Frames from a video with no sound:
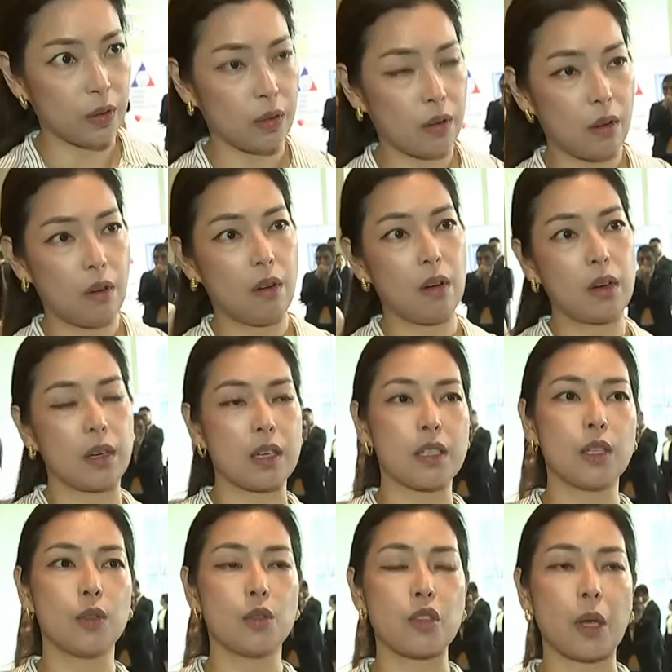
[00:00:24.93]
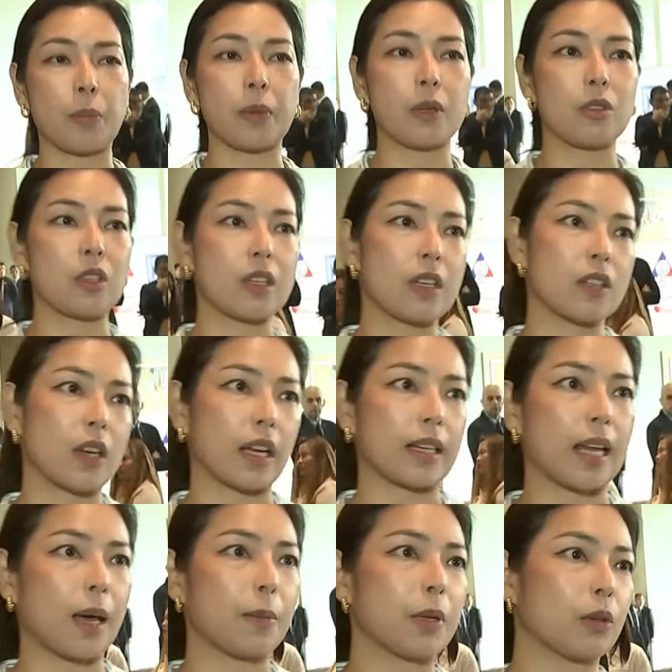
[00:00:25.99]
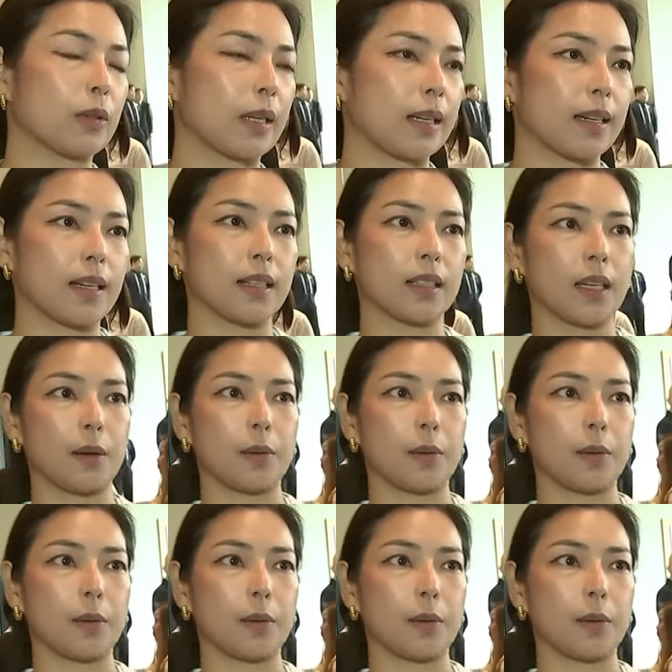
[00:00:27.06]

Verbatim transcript: in Israel but decided to return home.